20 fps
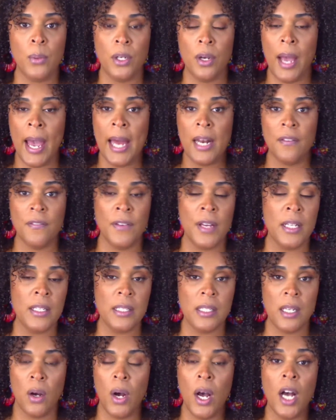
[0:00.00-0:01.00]
When you're at
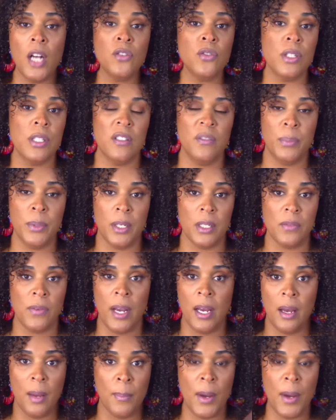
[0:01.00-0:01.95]
events, sell hundreds of books, right?